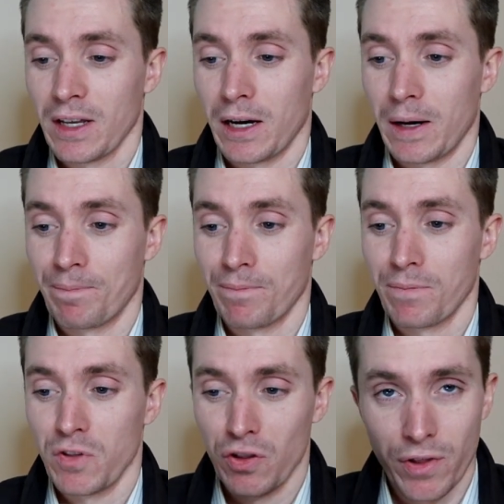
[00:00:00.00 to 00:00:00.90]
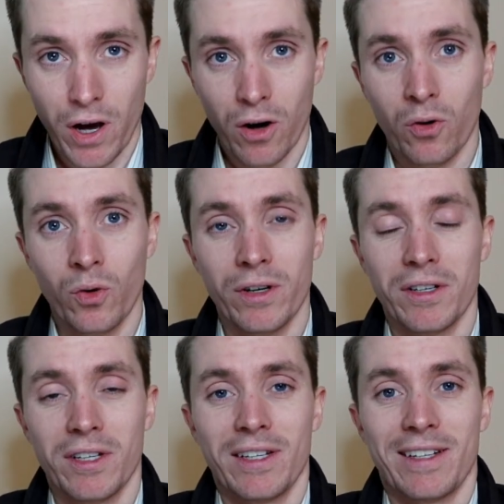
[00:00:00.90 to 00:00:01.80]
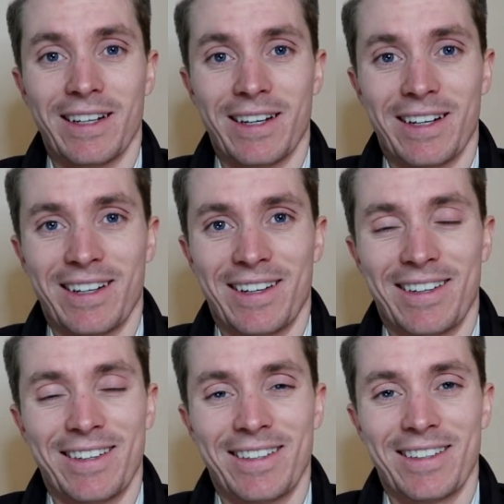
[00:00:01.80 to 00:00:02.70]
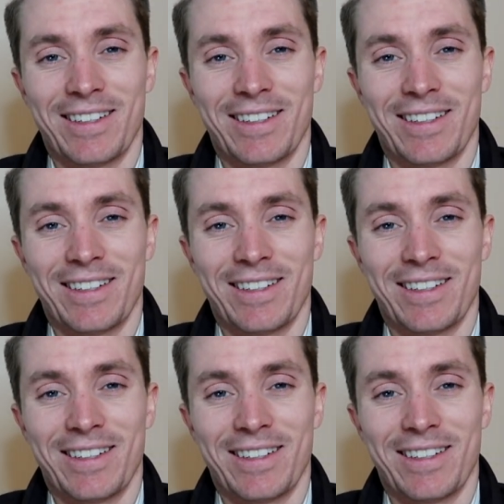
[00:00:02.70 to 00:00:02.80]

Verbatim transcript: um, no, uh,